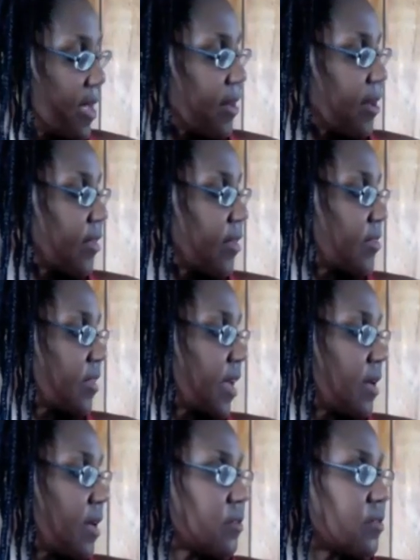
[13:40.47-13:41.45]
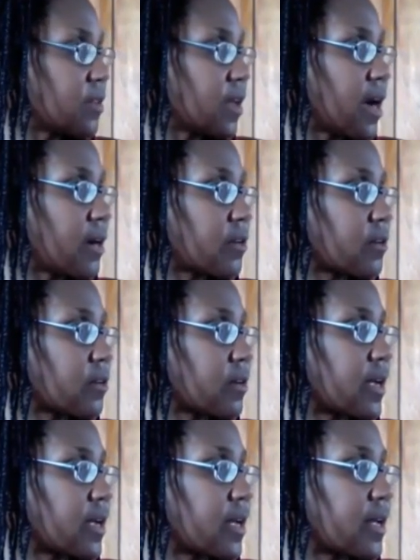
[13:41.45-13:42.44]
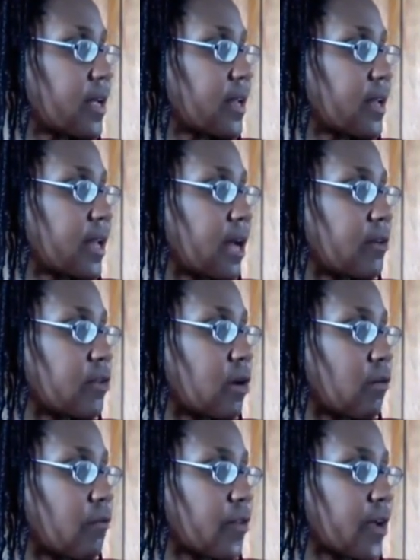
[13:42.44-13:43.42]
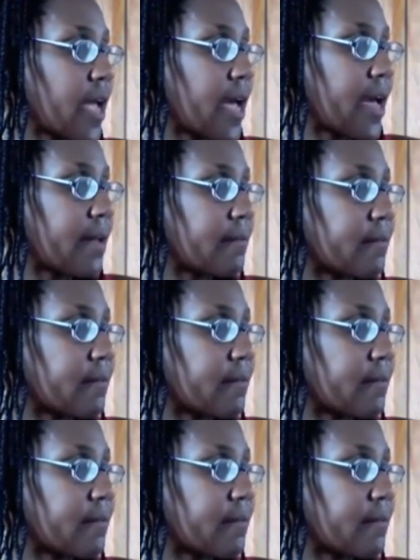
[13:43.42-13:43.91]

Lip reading: Now, this tells the doctor, now don't forget,